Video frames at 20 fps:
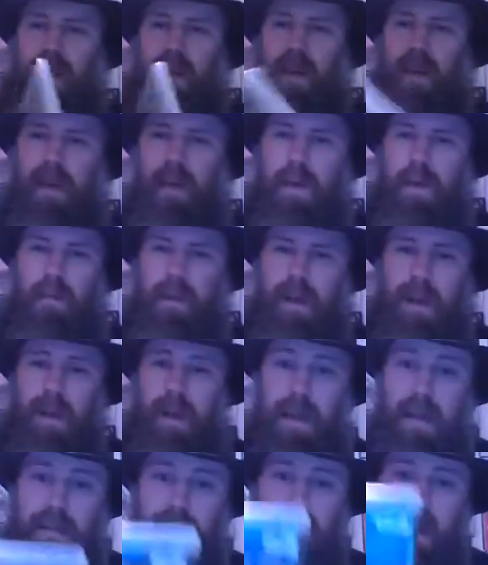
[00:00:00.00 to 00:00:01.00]
But I
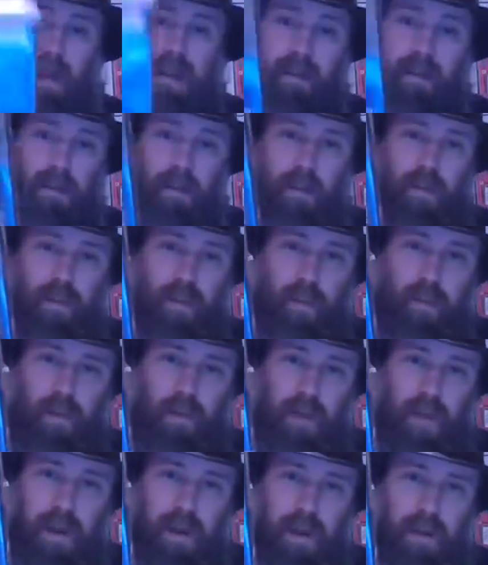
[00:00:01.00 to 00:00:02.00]
got that new to
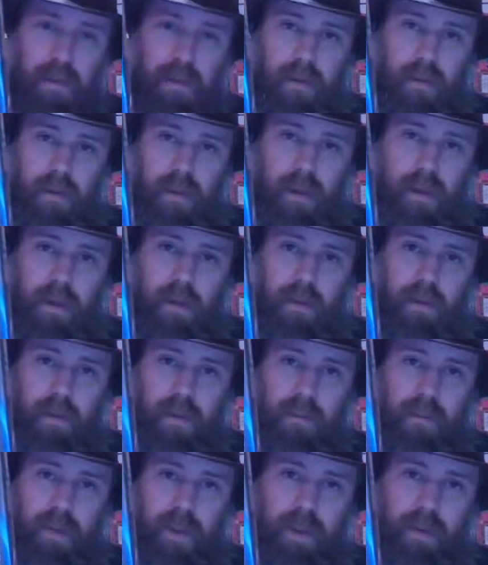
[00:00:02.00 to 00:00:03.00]
Blu-ray
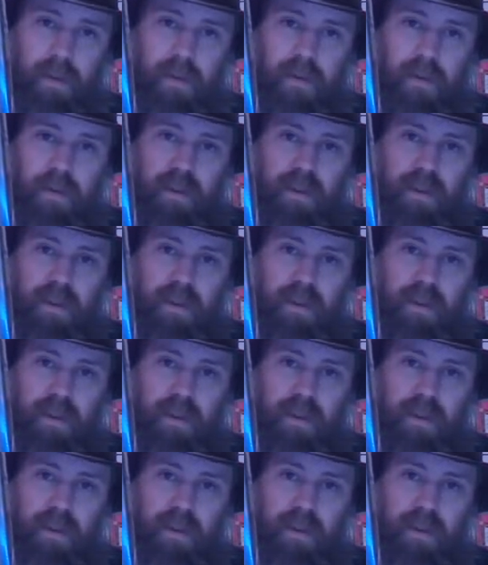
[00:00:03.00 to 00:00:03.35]
from Vinegar